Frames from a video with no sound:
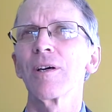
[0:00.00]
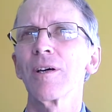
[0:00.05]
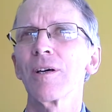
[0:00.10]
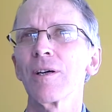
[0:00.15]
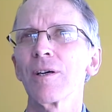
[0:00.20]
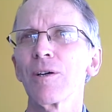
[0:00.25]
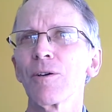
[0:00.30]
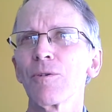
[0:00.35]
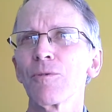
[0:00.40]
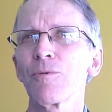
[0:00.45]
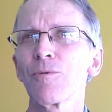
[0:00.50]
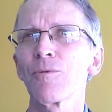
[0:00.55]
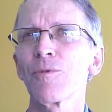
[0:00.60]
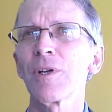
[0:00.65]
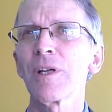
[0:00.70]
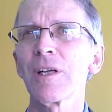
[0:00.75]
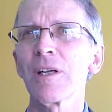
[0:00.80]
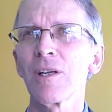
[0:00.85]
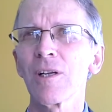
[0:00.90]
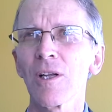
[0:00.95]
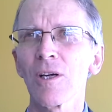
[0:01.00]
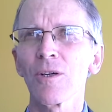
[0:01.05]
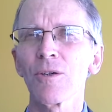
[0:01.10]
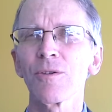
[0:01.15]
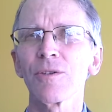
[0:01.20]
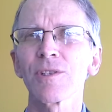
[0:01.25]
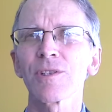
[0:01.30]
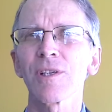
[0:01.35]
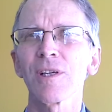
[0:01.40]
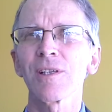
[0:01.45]
uh, fairly
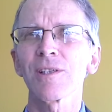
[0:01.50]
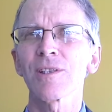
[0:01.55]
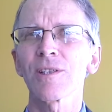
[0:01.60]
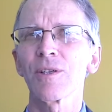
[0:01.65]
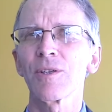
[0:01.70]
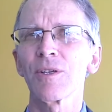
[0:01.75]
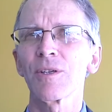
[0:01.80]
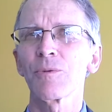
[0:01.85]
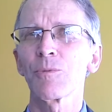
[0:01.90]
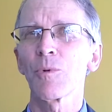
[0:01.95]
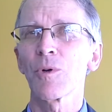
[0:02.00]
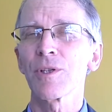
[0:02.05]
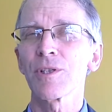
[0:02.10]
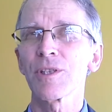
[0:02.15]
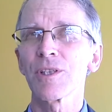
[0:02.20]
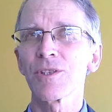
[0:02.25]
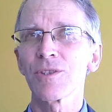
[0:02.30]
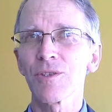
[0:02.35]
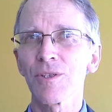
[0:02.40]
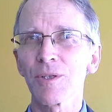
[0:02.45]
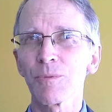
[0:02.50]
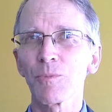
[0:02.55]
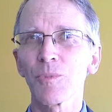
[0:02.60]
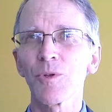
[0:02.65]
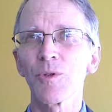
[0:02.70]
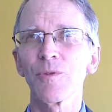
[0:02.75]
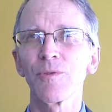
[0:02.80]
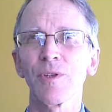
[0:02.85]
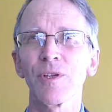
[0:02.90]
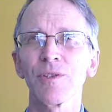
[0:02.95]
low results and are wanting to
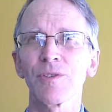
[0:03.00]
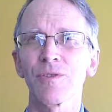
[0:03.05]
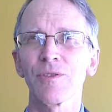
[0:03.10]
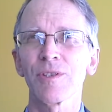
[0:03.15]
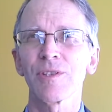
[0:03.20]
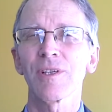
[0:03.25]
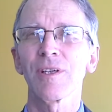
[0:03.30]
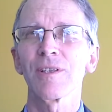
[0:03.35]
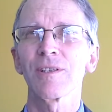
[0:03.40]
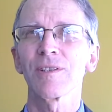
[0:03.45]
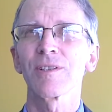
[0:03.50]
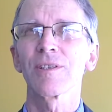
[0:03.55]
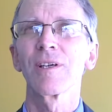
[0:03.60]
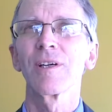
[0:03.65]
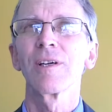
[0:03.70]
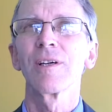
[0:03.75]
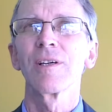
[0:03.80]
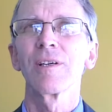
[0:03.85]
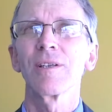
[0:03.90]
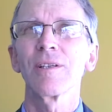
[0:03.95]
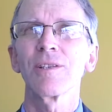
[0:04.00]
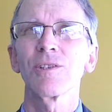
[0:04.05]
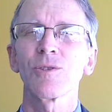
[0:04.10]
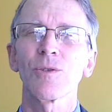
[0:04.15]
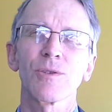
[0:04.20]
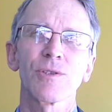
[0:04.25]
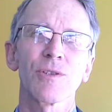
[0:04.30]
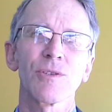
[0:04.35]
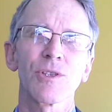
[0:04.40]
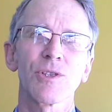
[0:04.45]
improve those results. There's
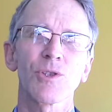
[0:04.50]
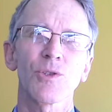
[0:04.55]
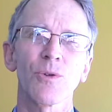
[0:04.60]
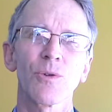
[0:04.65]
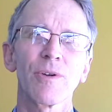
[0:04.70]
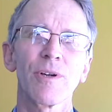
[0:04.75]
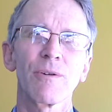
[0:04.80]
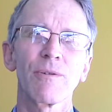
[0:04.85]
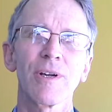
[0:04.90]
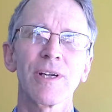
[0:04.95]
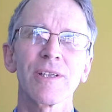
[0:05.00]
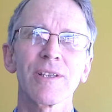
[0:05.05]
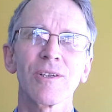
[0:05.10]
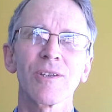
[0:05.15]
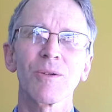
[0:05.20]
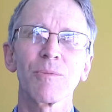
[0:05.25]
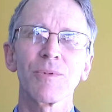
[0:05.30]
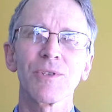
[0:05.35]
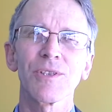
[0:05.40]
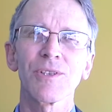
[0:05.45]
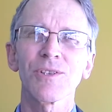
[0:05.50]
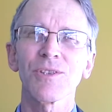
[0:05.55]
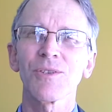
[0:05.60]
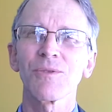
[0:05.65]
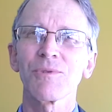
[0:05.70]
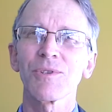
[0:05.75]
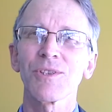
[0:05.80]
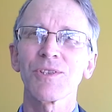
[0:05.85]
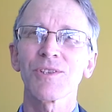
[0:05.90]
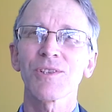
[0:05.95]
also a story writing
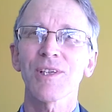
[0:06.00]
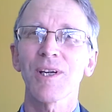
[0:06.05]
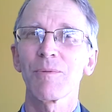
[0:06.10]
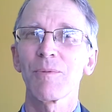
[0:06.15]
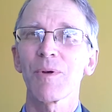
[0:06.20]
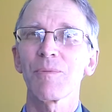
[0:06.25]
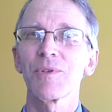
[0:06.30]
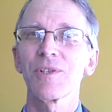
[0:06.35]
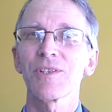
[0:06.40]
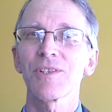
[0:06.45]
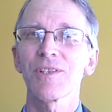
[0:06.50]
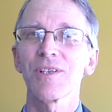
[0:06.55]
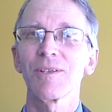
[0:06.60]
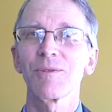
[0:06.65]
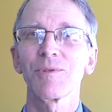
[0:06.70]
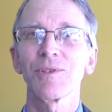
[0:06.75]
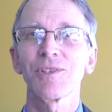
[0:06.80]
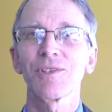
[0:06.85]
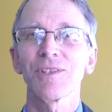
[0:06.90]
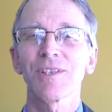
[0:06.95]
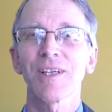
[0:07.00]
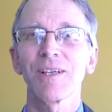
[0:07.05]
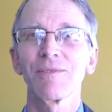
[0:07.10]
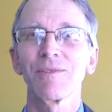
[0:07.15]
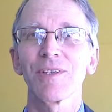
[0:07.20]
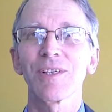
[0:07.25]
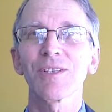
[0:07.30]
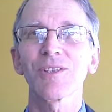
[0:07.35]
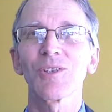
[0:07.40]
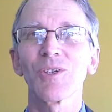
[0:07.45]
competition which has come up this year, which has
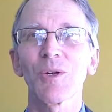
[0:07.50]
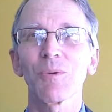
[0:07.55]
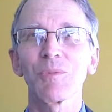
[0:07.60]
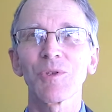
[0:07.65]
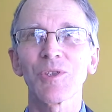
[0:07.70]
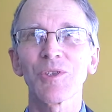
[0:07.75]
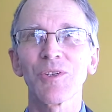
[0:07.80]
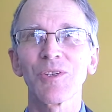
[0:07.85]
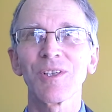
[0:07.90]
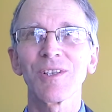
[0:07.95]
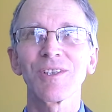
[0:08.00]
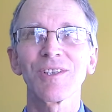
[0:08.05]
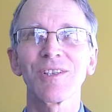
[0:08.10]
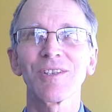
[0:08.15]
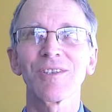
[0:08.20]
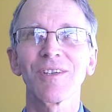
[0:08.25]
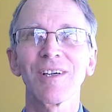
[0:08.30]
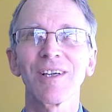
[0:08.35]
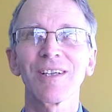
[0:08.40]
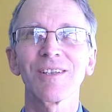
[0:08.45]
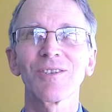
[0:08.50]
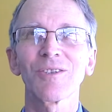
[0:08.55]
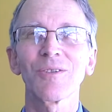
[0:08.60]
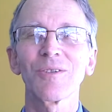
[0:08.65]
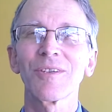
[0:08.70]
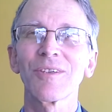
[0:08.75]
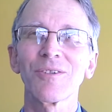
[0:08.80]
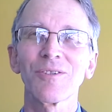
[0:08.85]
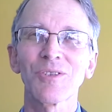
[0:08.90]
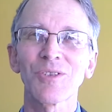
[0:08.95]
given us an opportunity to let
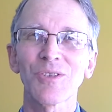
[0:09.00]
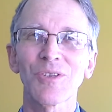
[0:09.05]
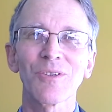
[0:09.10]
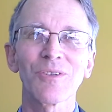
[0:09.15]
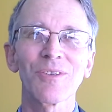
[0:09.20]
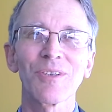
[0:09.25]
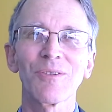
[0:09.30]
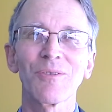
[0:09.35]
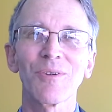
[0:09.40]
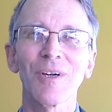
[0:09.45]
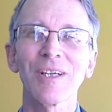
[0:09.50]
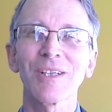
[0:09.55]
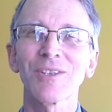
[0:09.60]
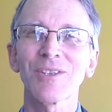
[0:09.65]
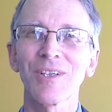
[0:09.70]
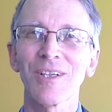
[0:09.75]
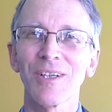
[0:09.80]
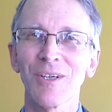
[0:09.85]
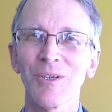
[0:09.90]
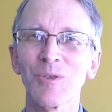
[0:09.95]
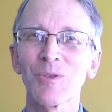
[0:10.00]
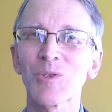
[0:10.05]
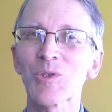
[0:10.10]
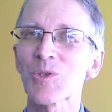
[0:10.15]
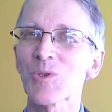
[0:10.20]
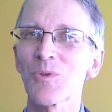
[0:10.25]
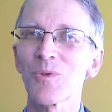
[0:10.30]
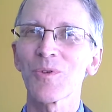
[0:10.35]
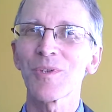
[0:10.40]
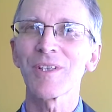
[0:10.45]
200 children write their own
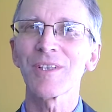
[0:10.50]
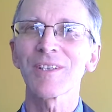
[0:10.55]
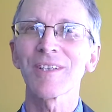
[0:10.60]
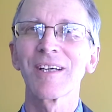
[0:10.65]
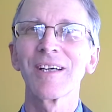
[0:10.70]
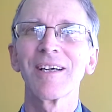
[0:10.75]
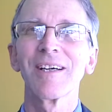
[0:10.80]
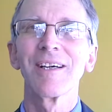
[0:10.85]
stories